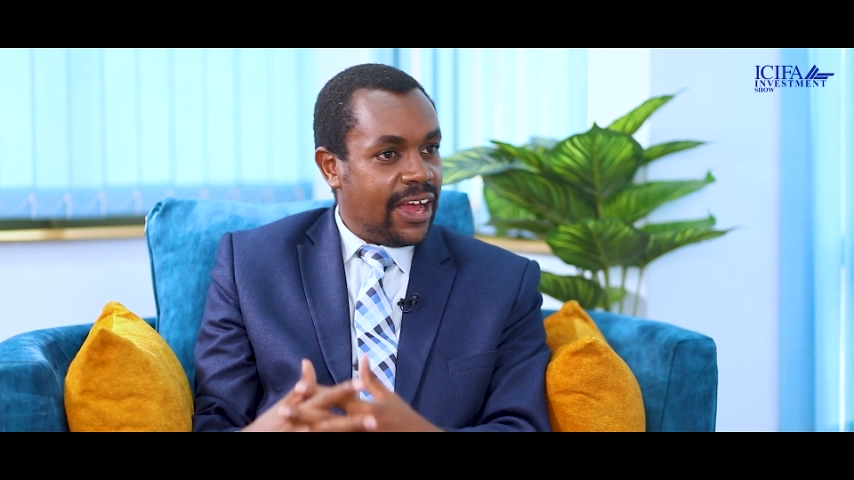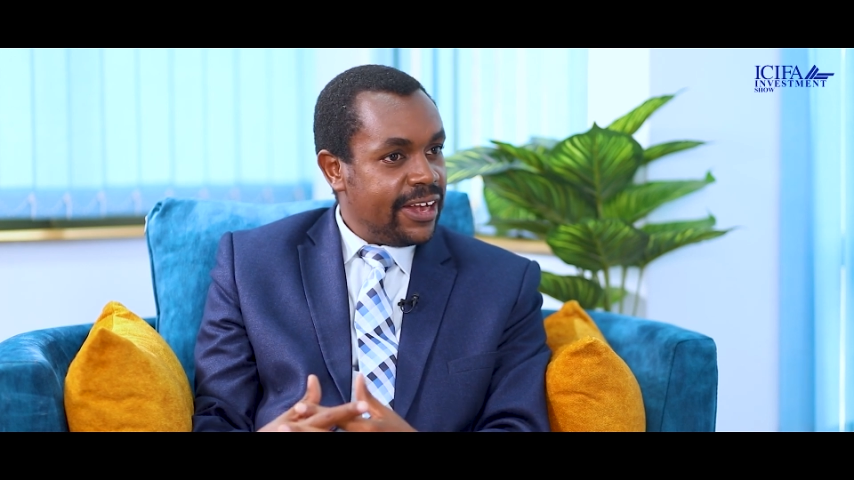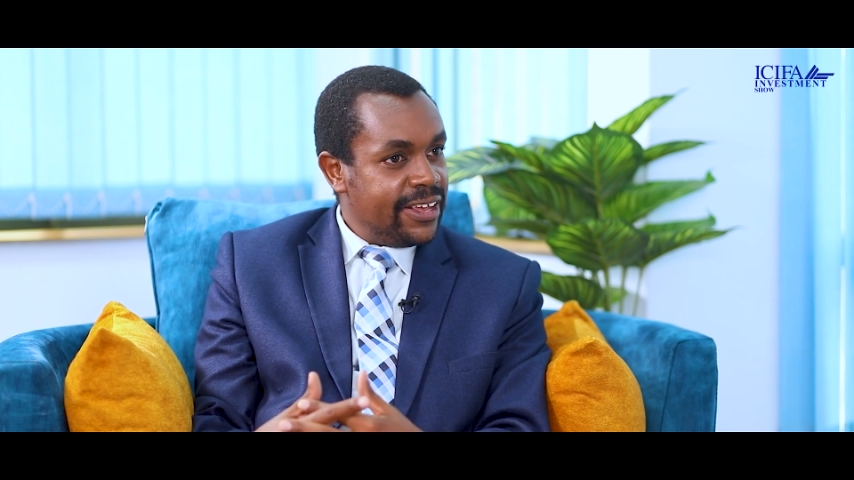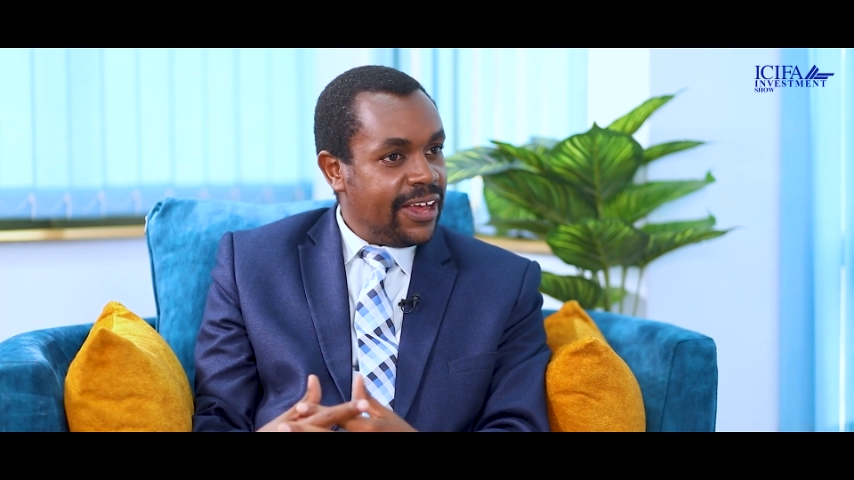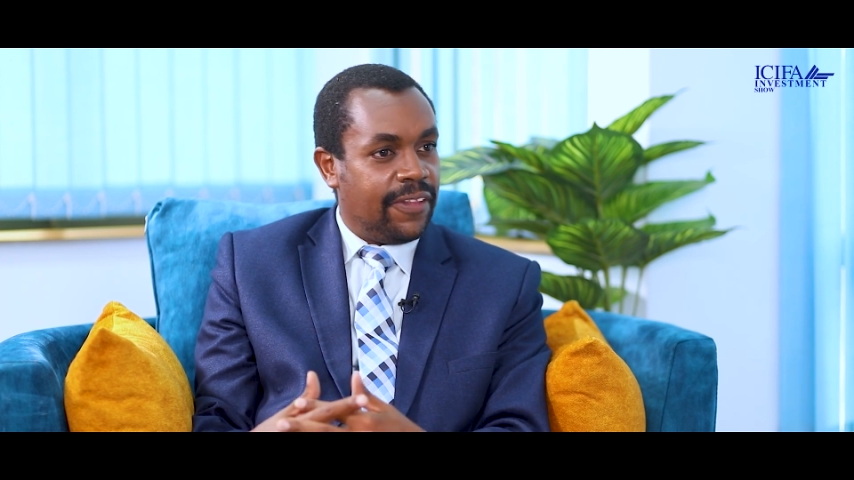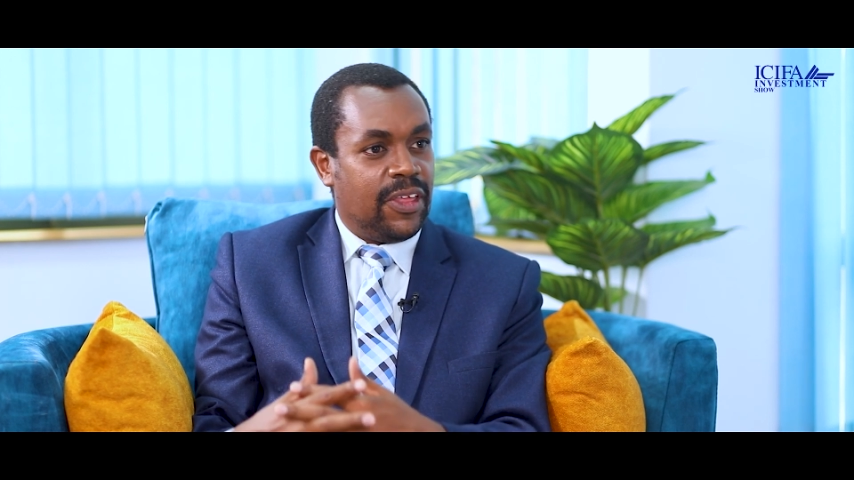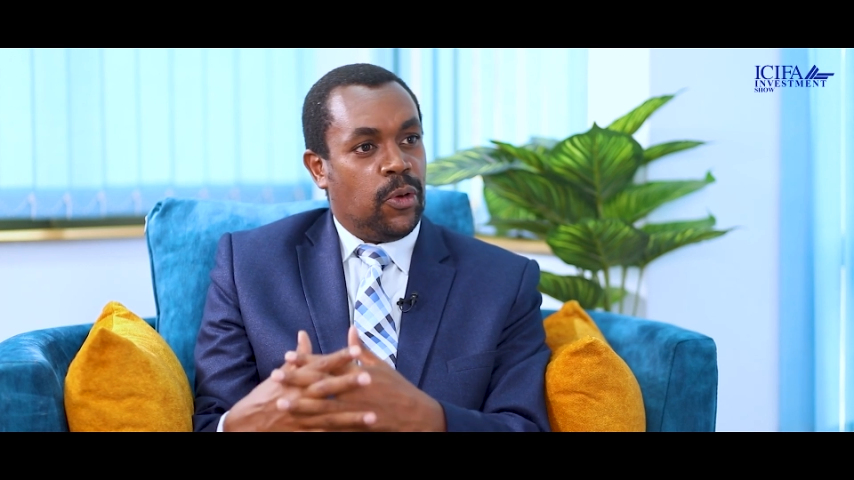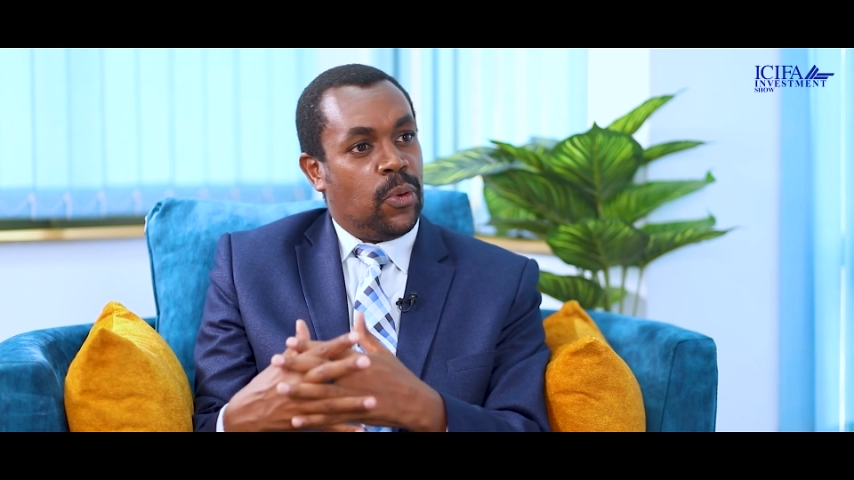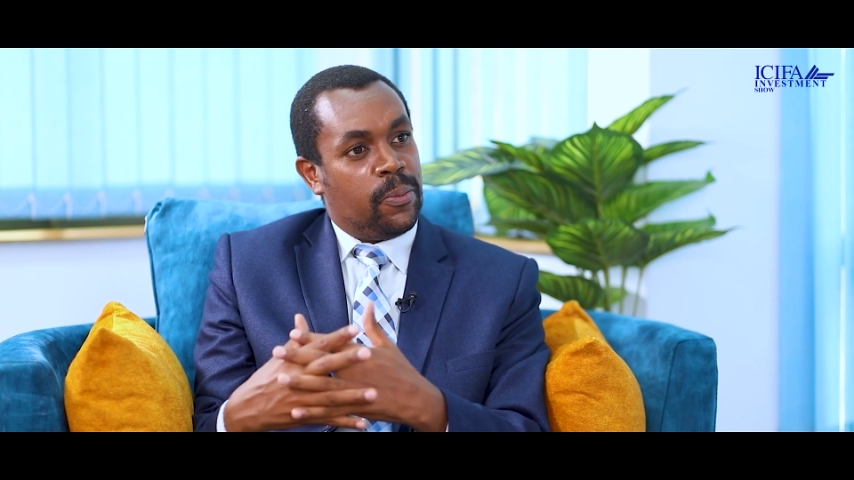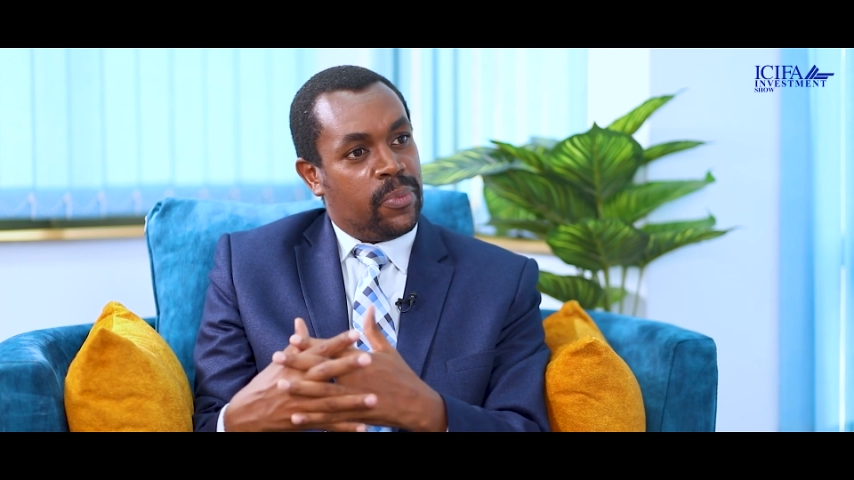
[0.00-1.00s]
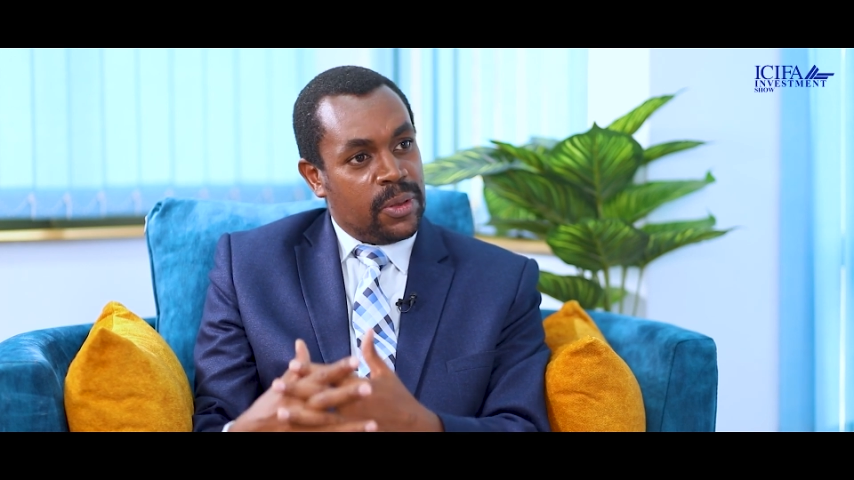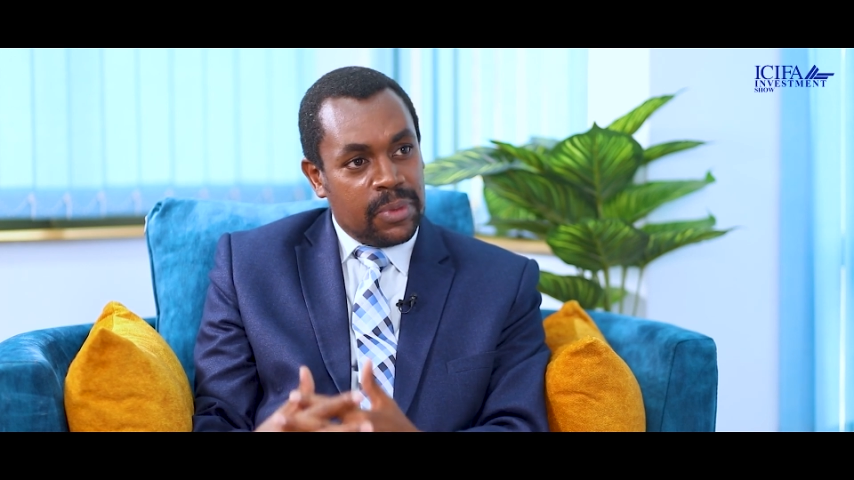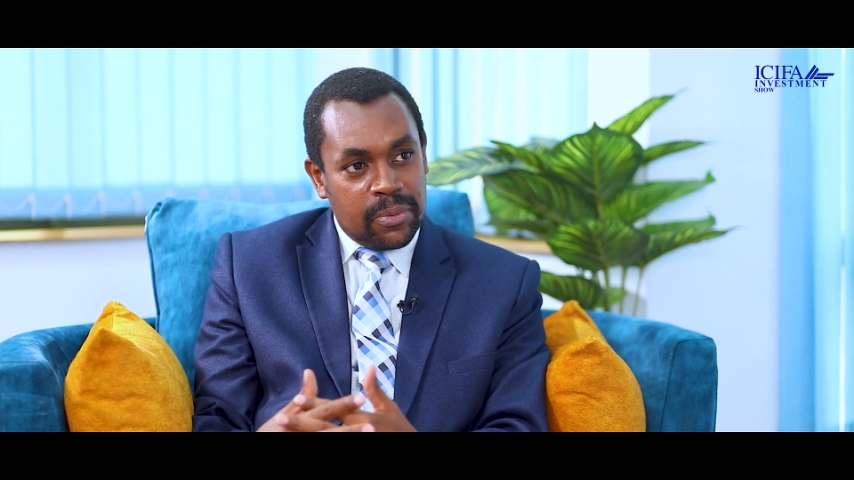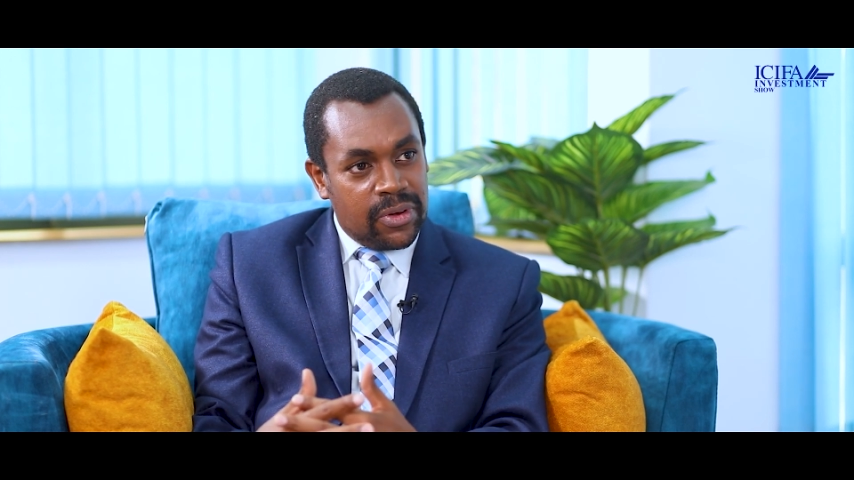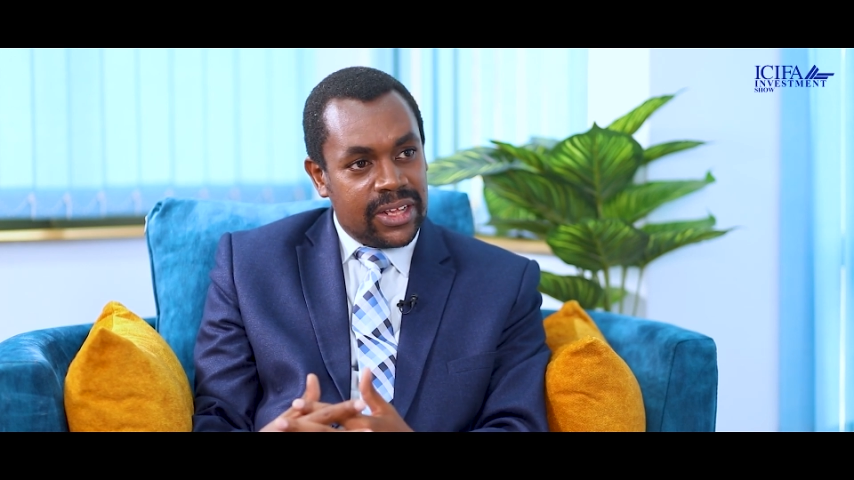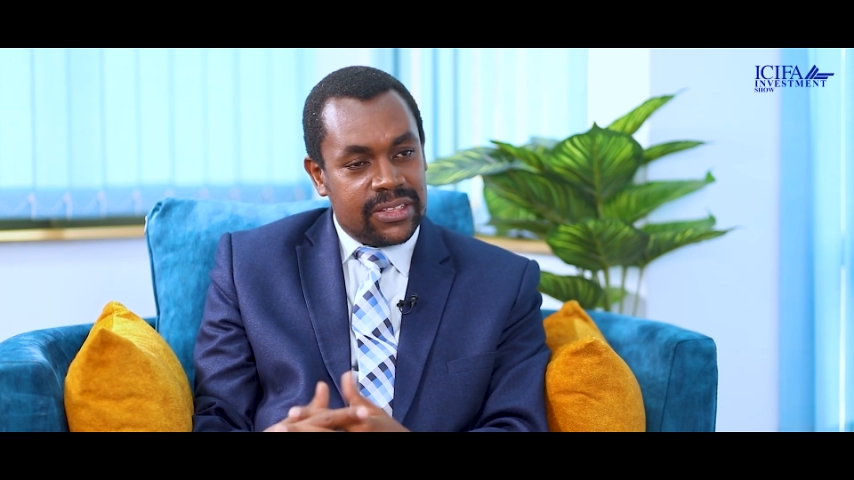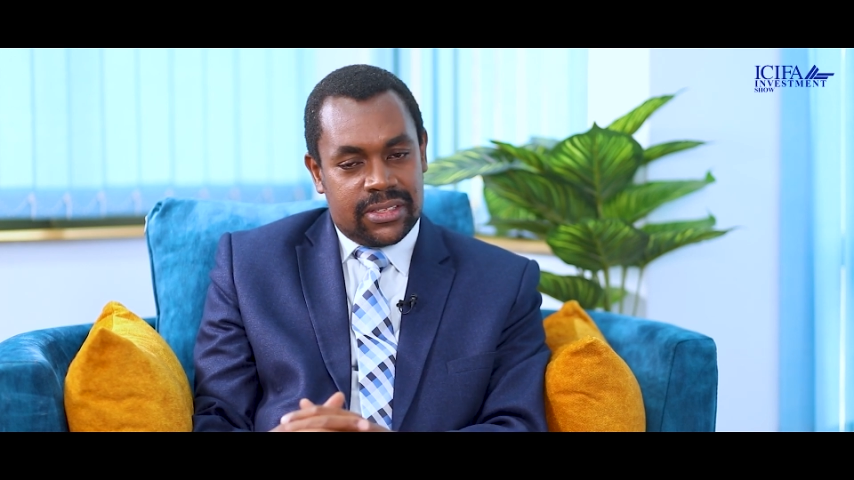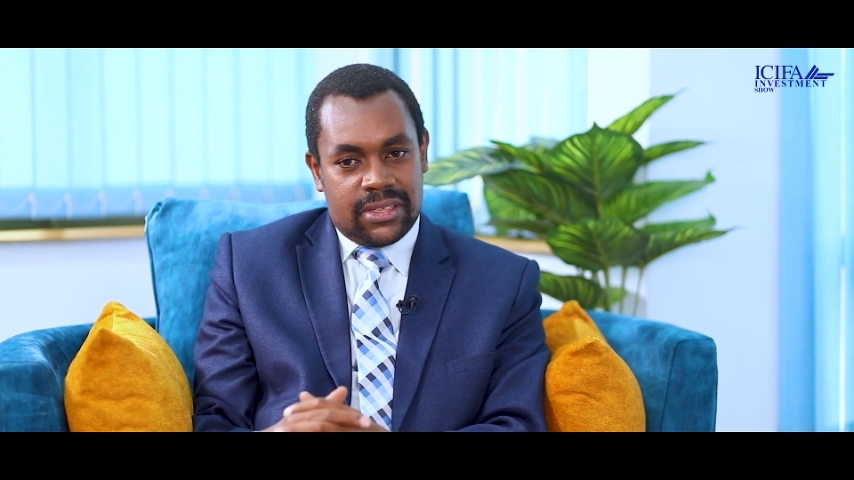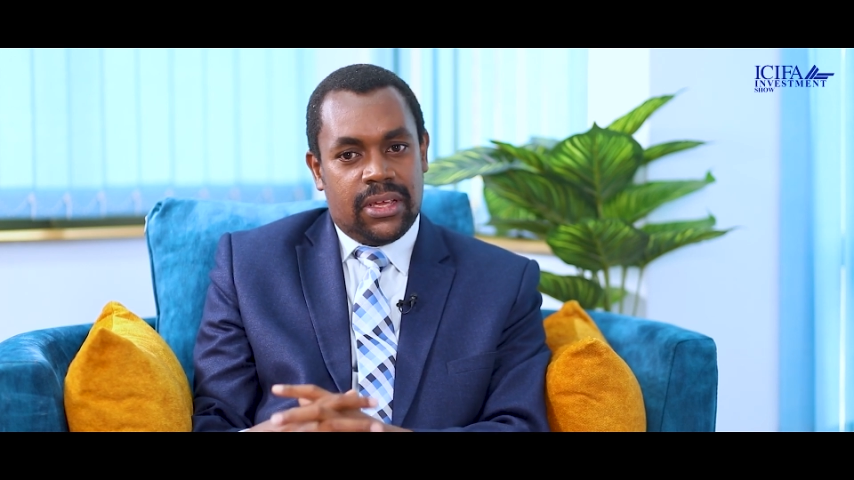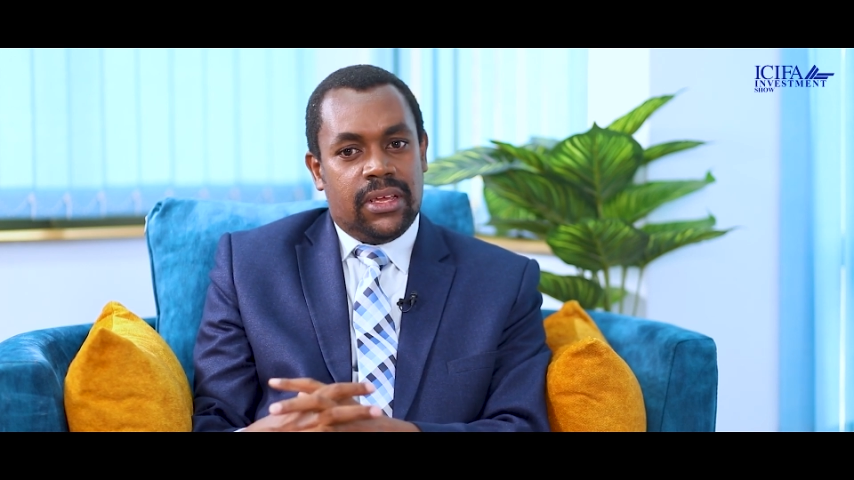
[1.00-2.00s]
early at the lower premium rates